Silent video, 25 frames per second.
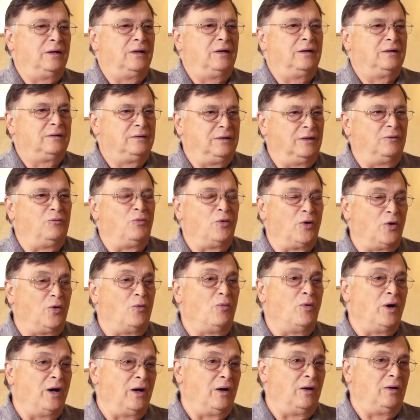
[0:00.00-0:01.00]
did real
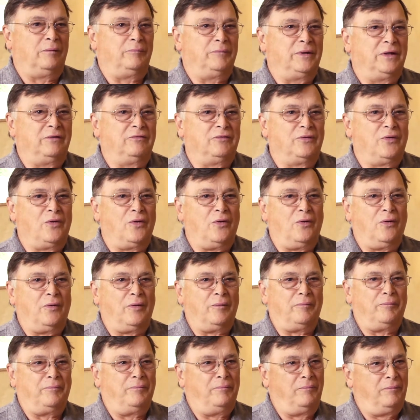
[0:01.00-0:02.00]
well, even though
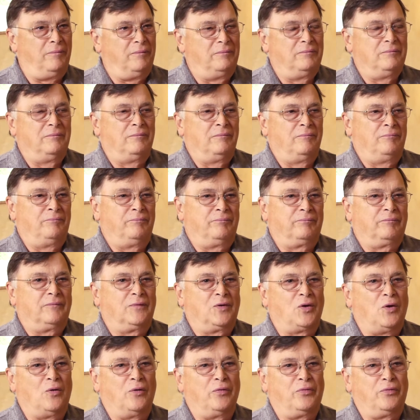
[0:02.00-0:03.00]
I'm
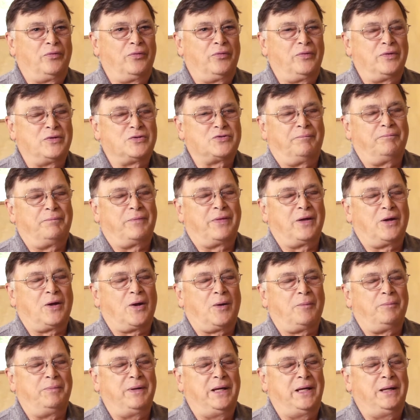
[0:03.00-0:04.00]
going through this
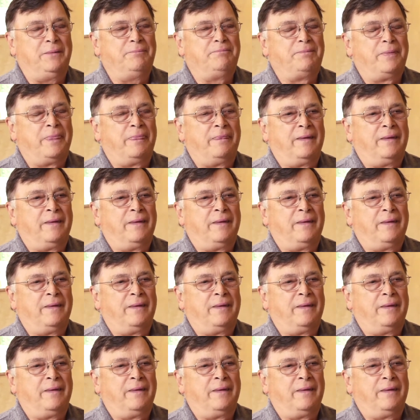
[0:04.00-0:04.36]
therapy.